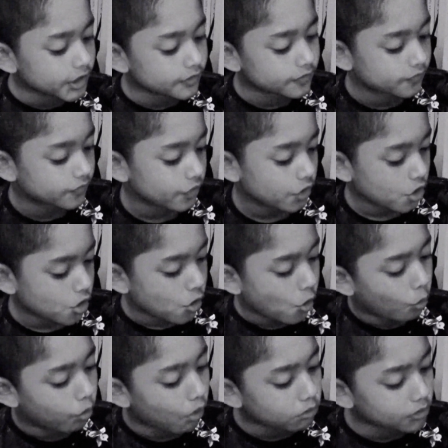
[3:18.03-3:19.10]
in brief,
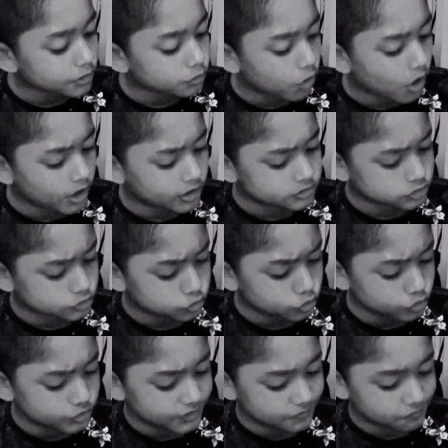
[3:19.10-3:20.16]
women
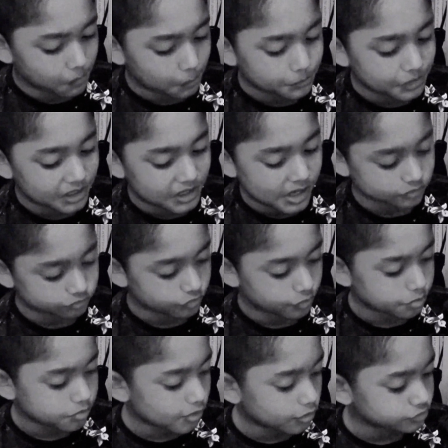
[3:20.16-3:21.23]
were excluded from the
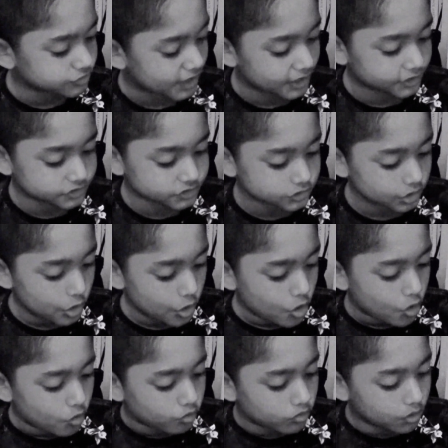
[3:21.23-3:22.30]
electoral
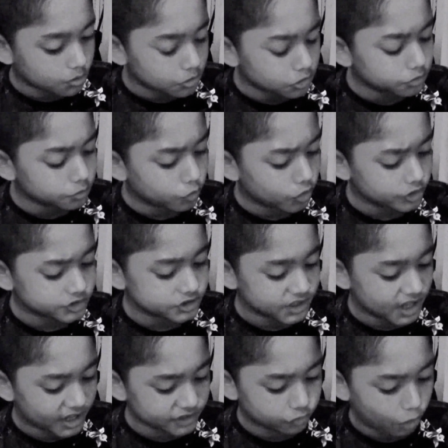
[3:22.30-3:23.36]
process.
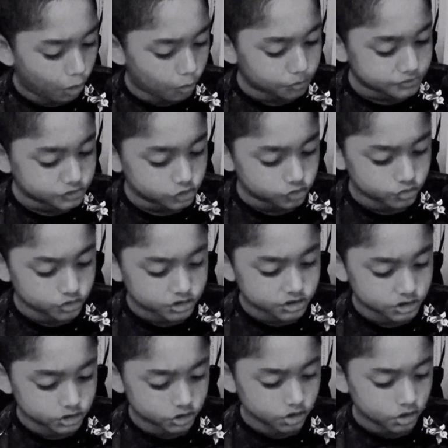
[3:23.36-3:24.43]
Women were denied the
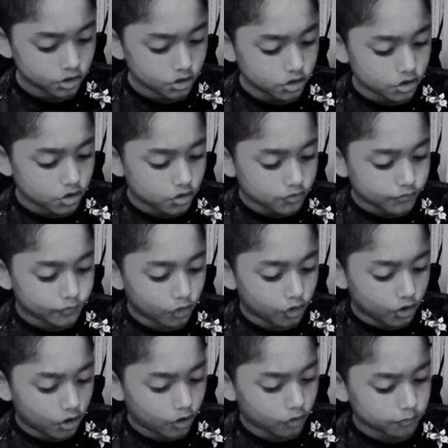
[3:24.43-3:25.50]
opportunity
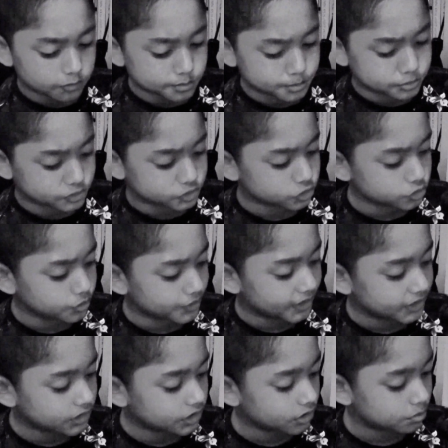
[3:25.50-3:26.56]
for, of
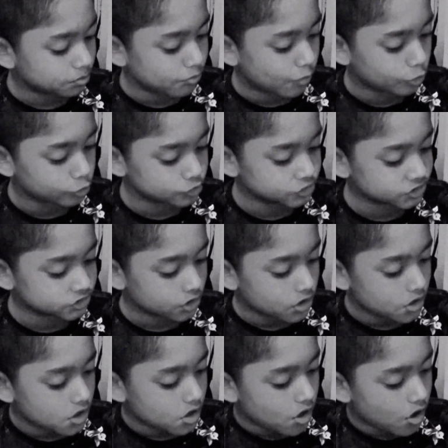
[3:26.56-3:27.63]
pursuing
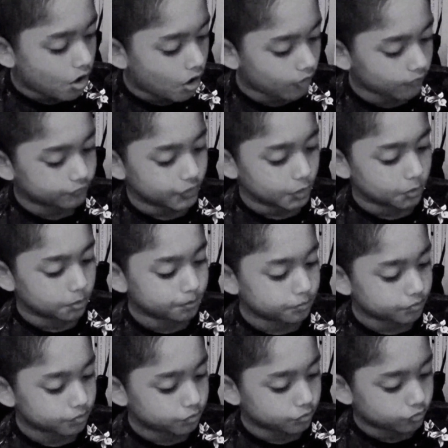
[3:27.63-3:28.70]
most
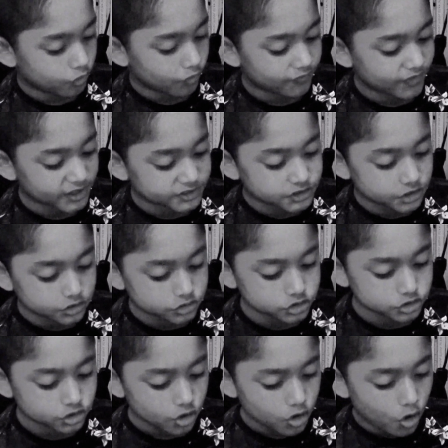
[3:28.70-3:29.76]
of the
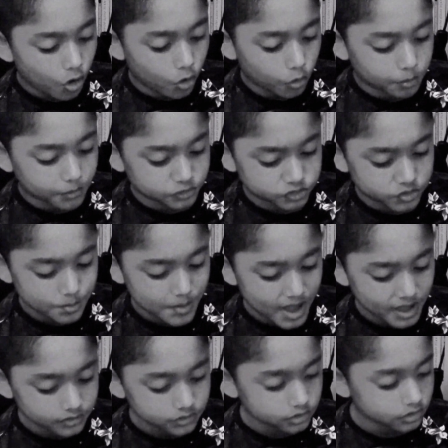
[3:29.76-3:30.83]
professions
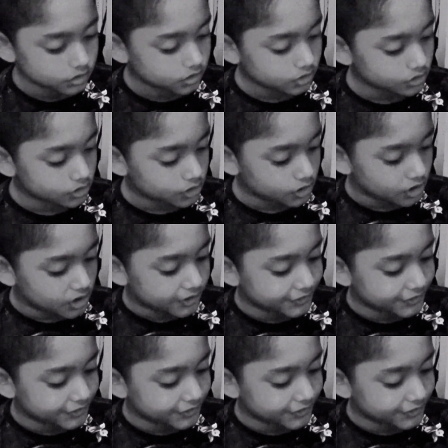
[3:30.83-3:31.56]
open to men.